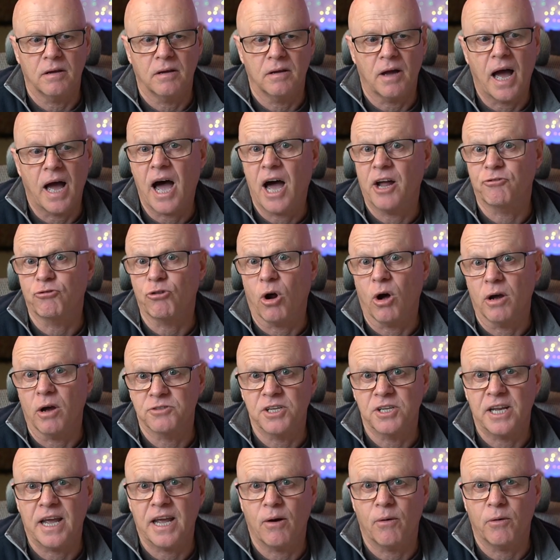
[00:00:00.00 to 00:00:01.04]
hard
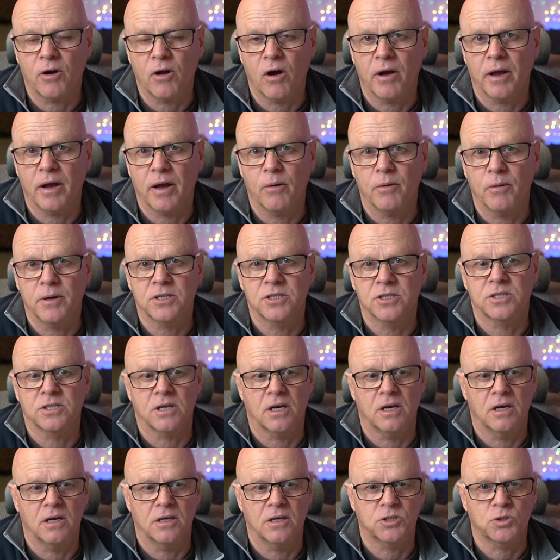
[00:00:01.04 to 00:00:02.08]
drives now on iOS
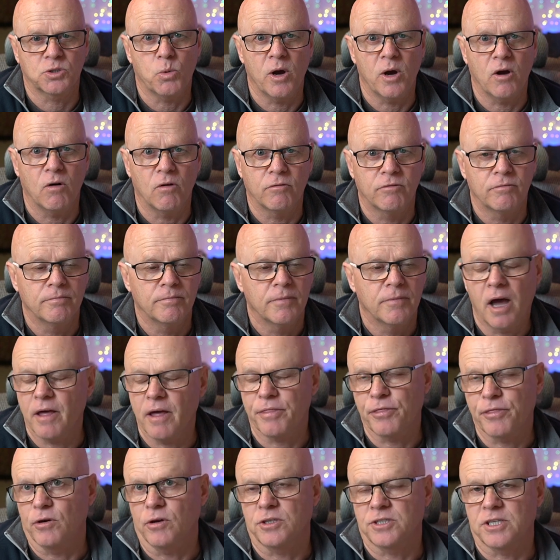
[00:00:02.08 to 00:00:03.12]
uh, 12, at
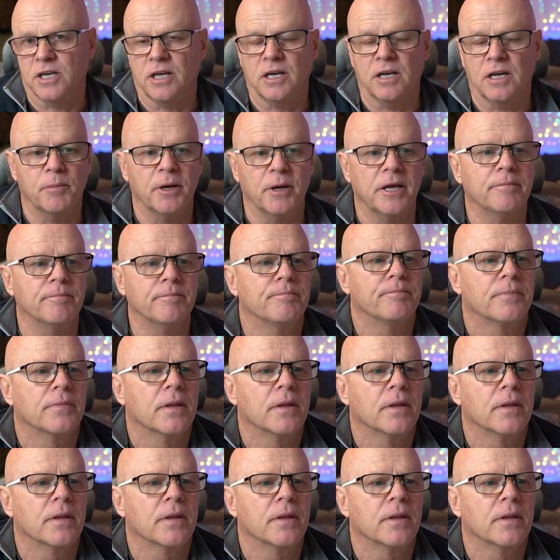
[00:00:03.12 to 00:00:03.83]
uh, 13, I mean.